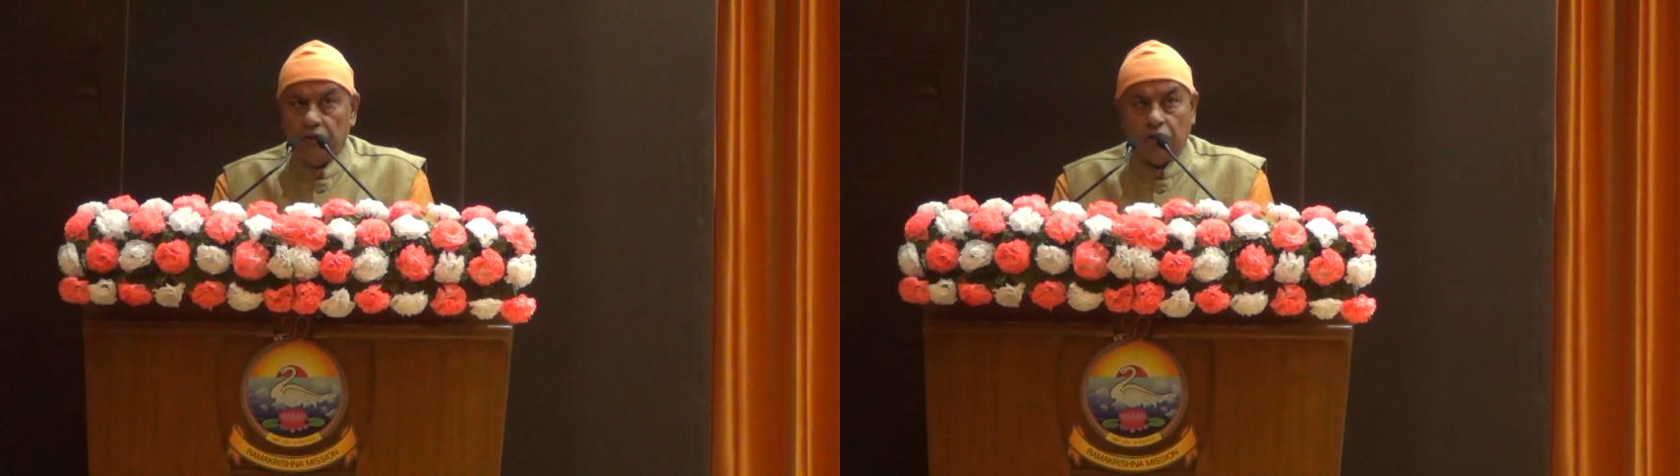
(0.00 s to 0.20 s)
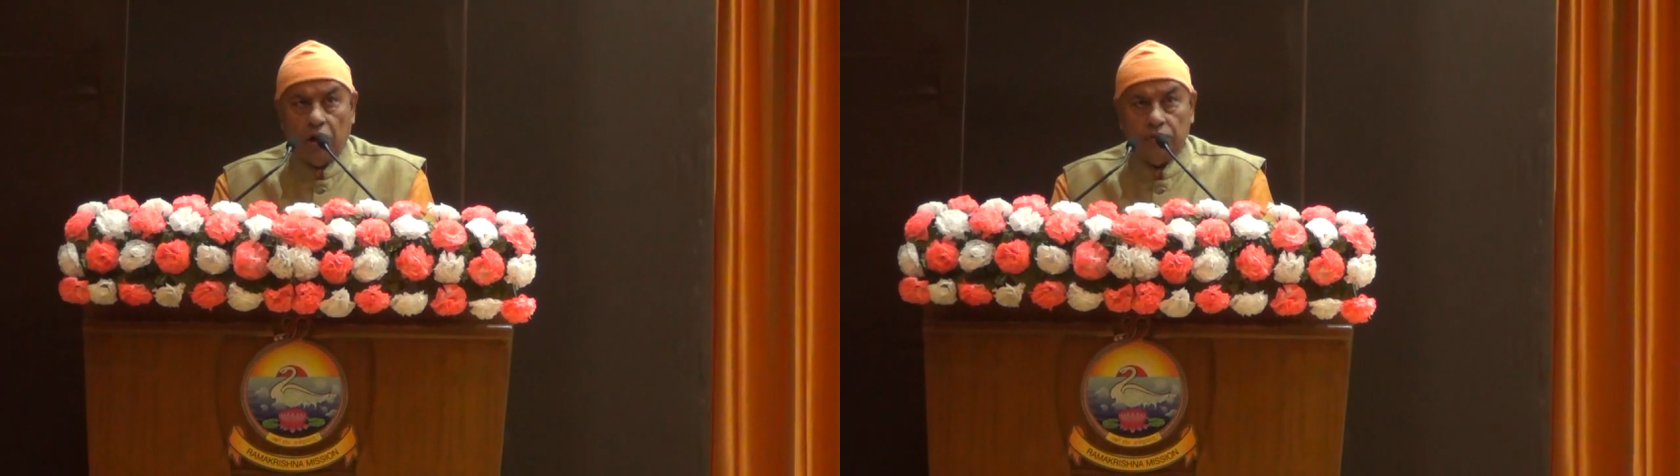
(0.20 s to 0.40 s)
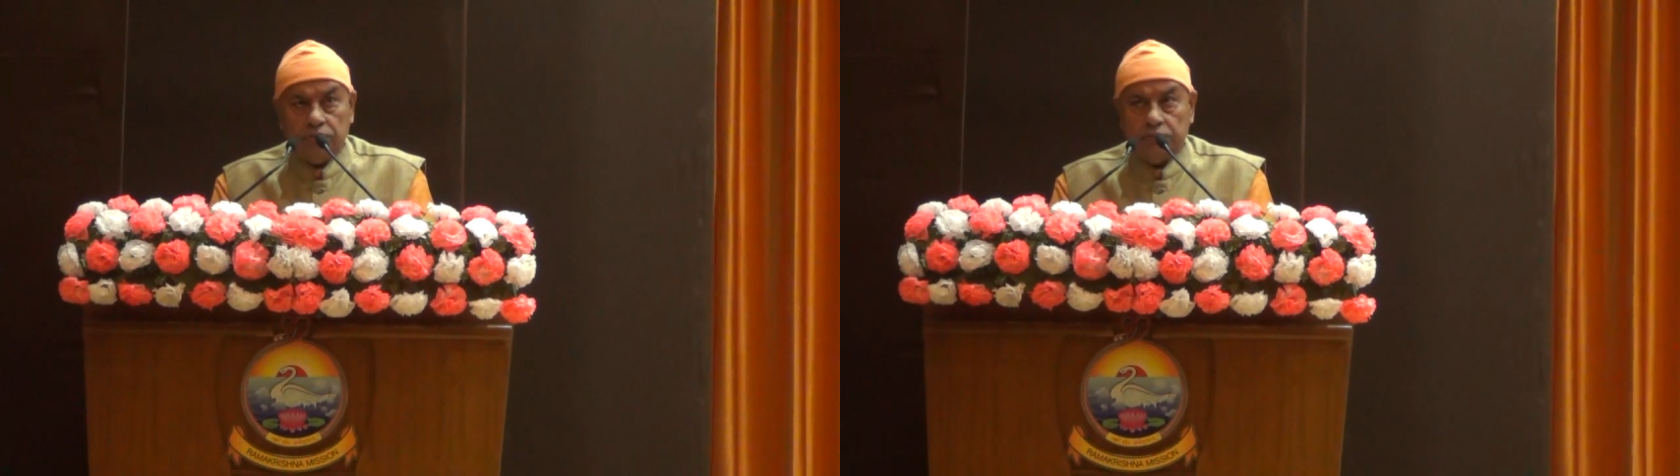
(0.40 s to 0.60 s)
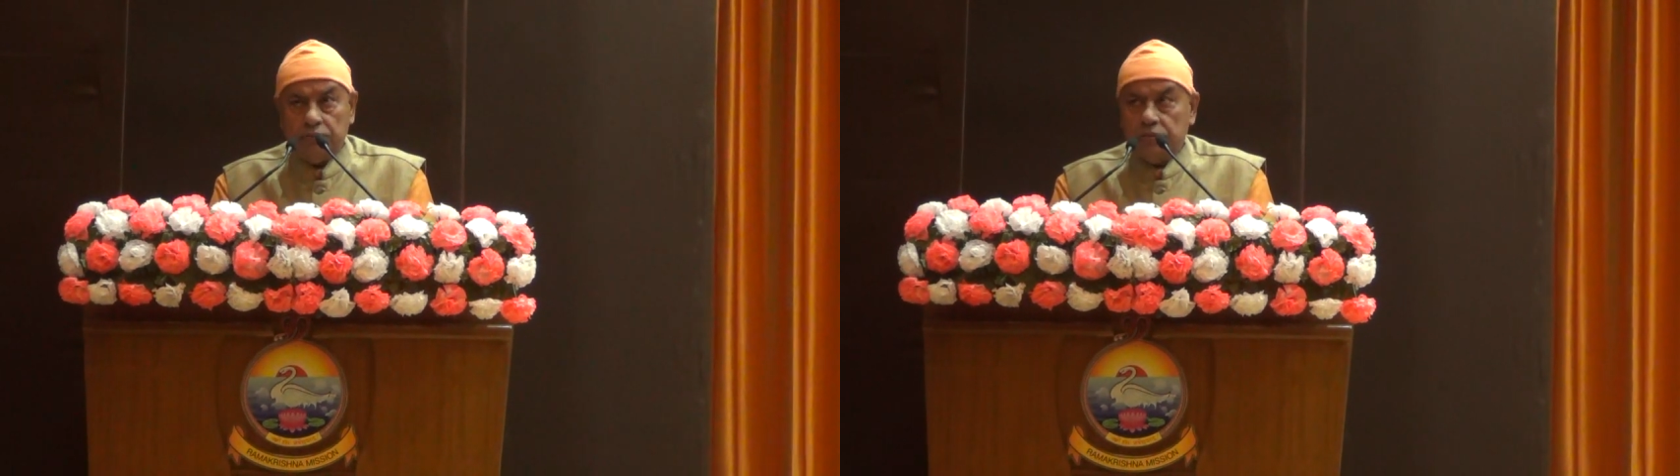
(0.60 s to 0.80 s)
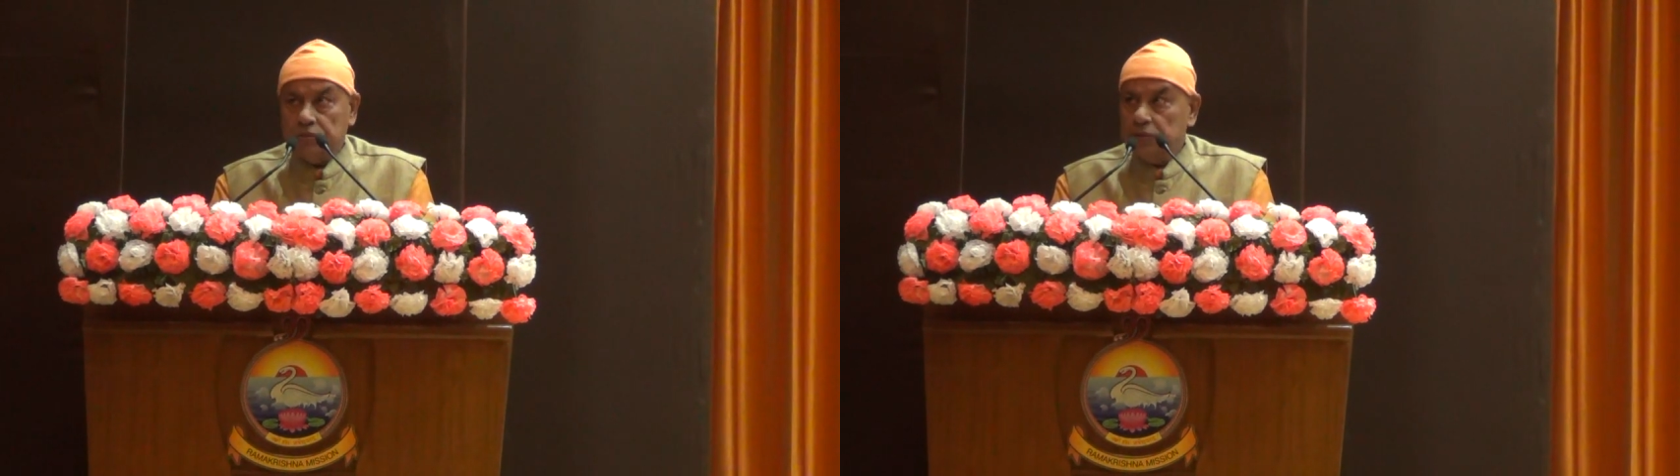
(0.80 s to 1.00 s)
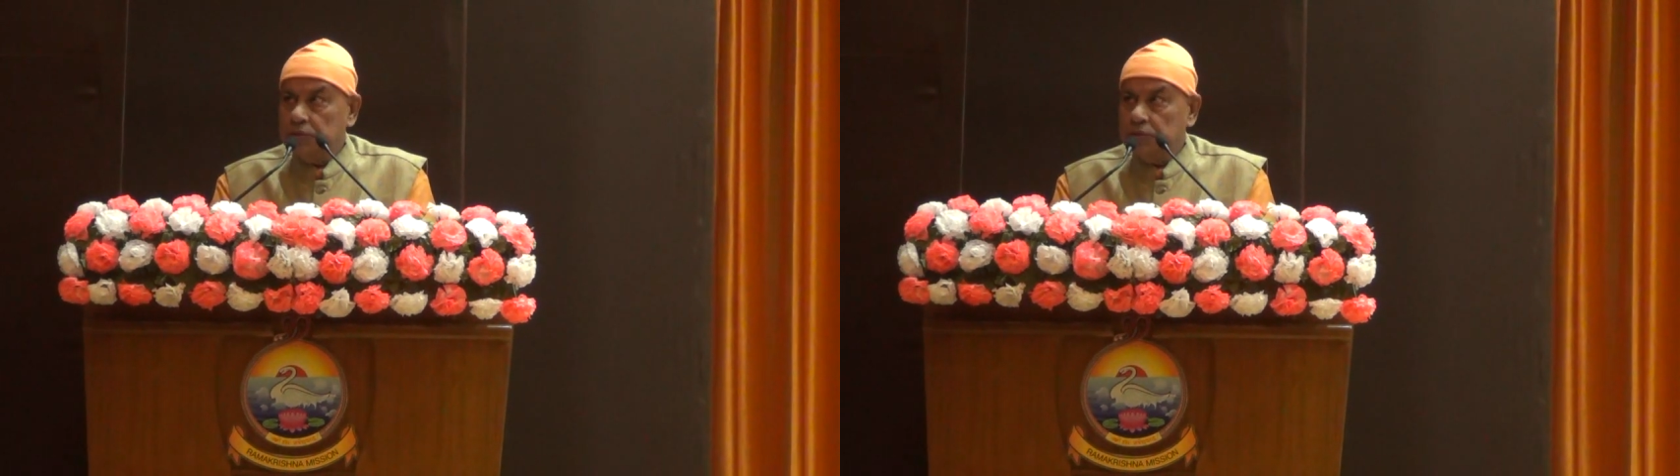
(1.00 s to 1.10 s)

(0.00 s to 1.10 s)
from